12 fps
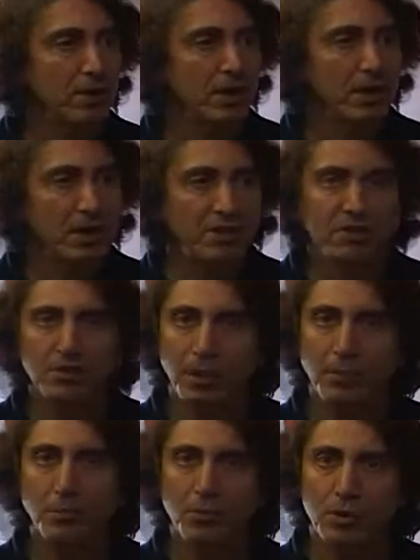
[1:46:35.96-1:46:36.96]
And the
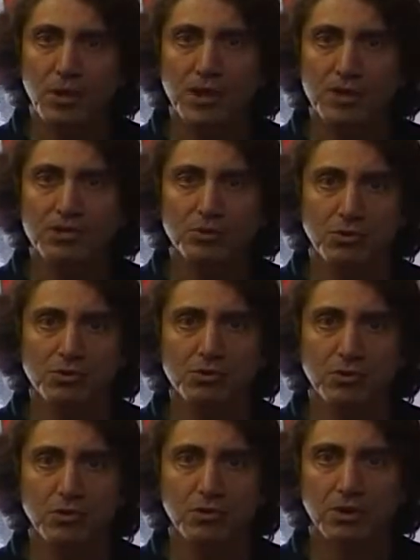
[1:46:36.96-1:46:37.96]
tumbleweed is
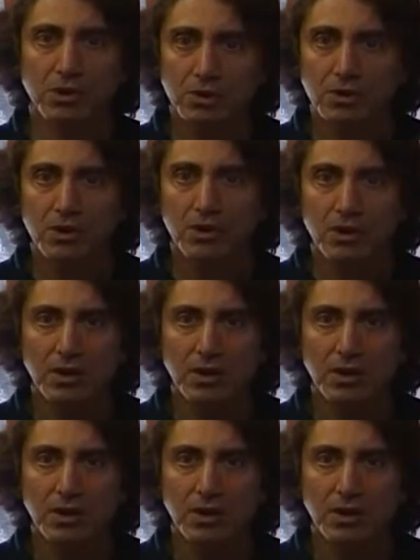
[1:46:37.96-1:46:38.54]
also another